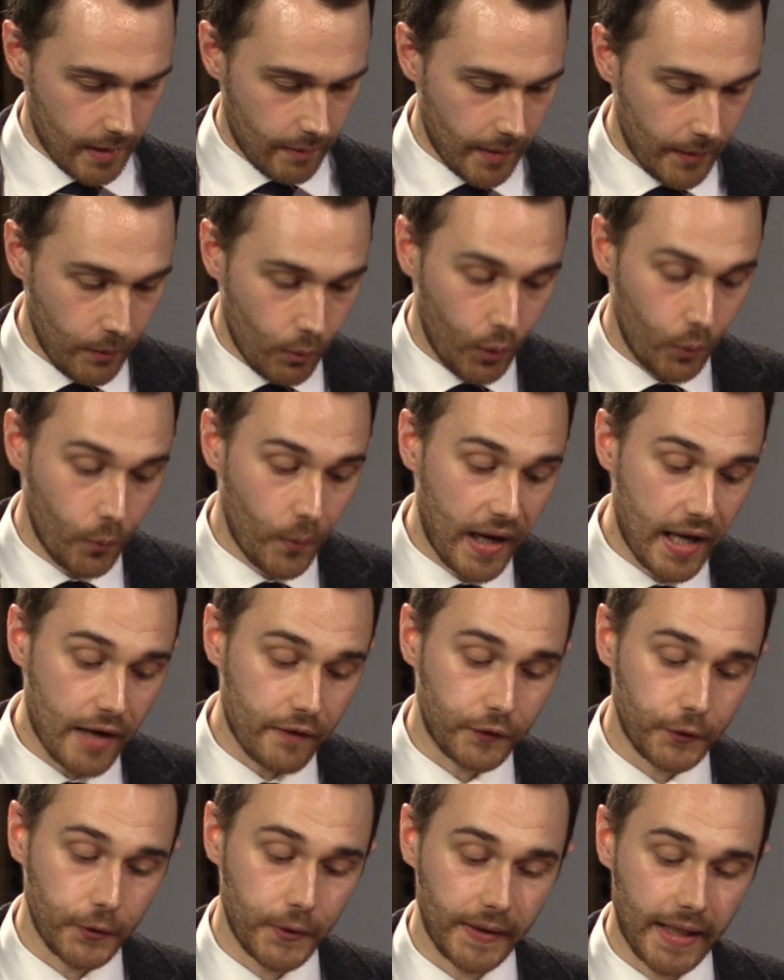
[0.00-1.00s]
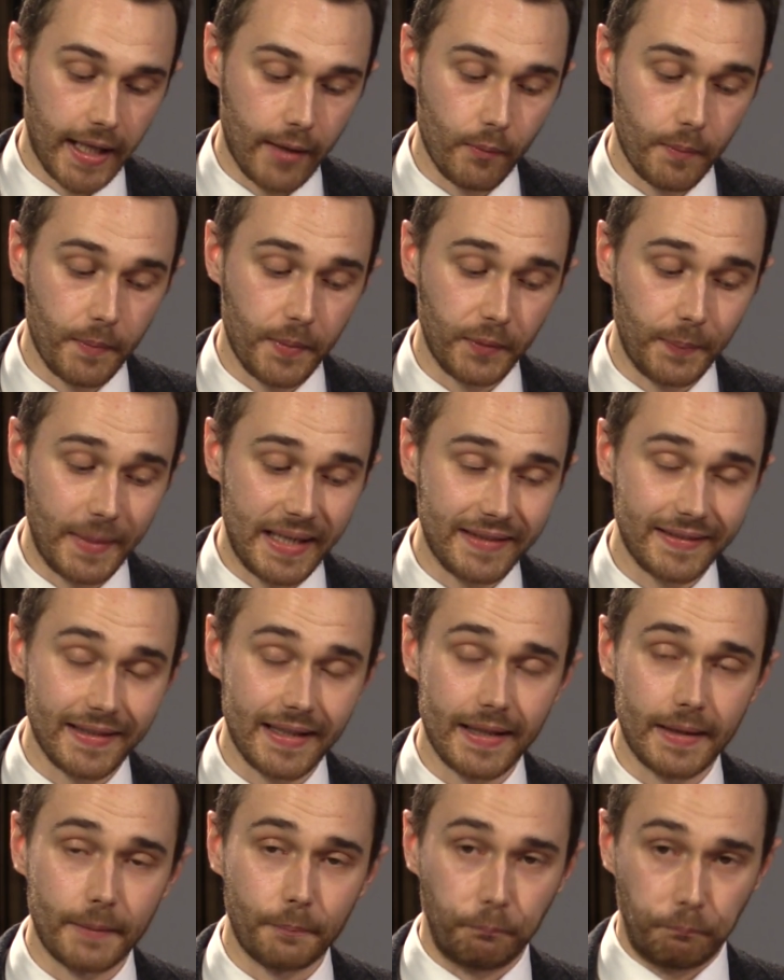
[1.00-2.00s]
Maybe one way of doing that would be
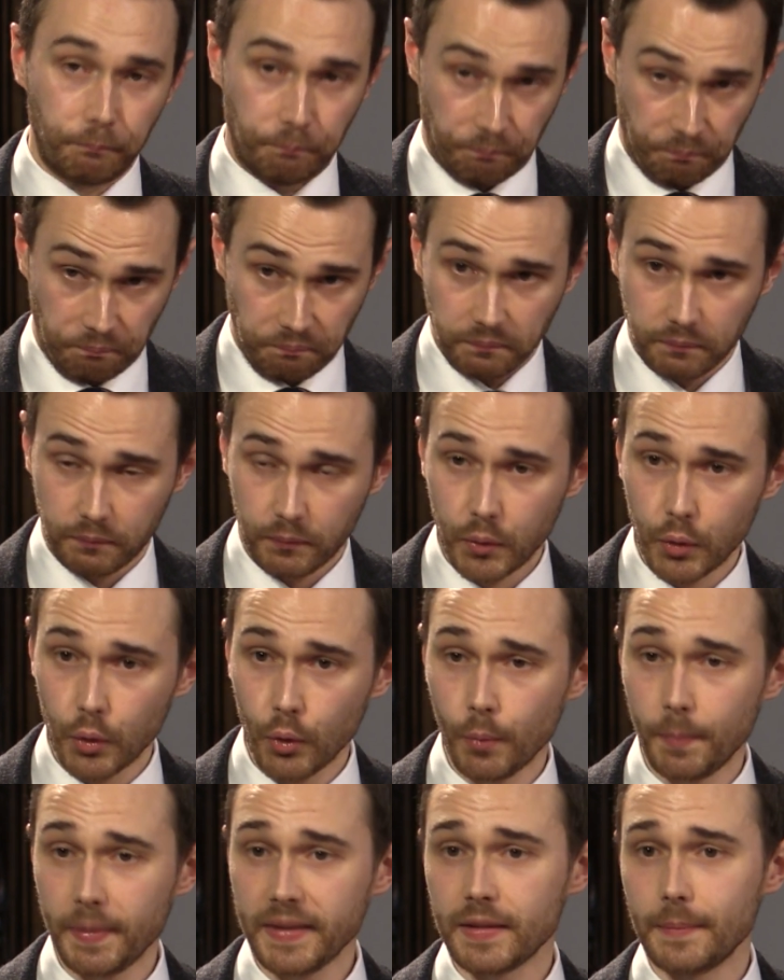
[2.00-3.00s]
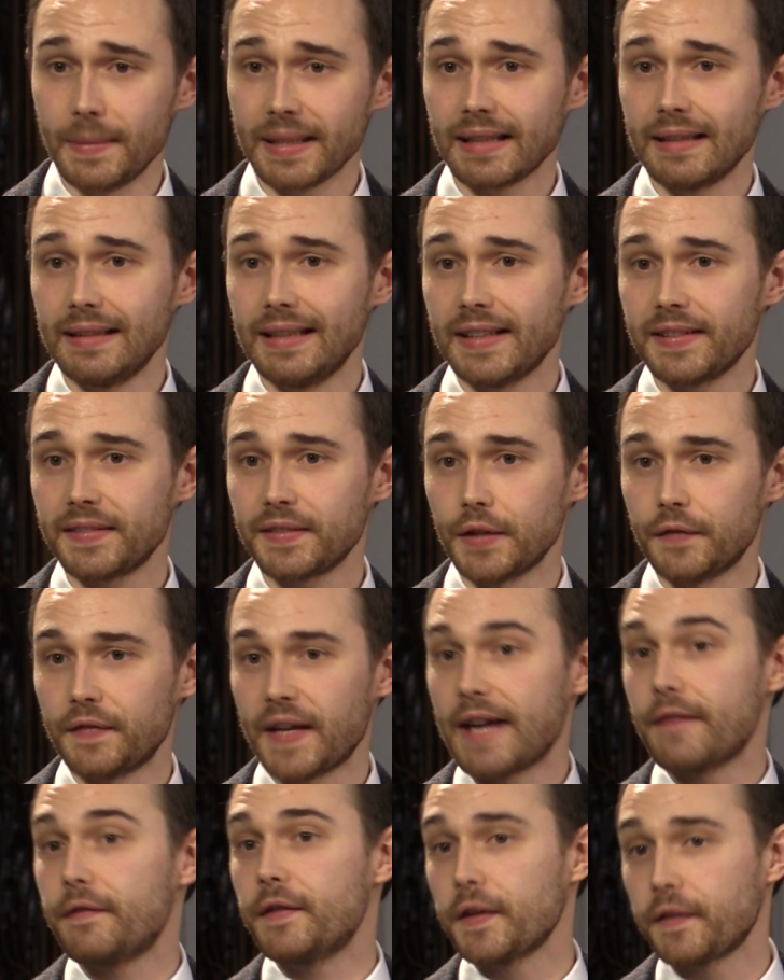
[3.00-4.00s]
to make a list of
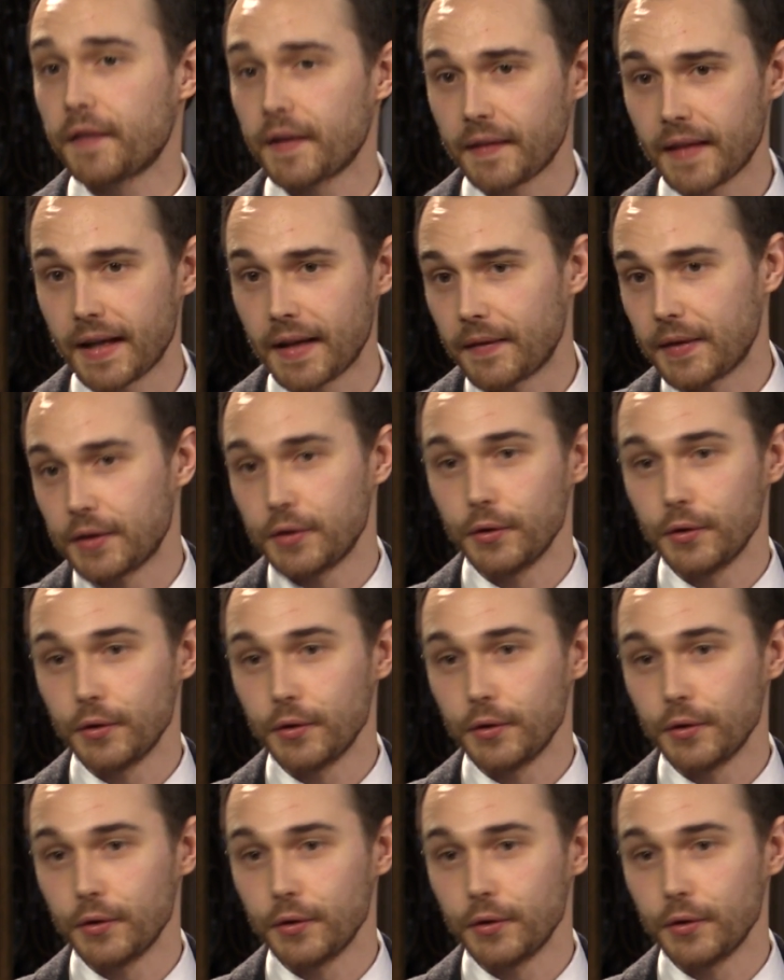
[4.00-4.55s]
everything that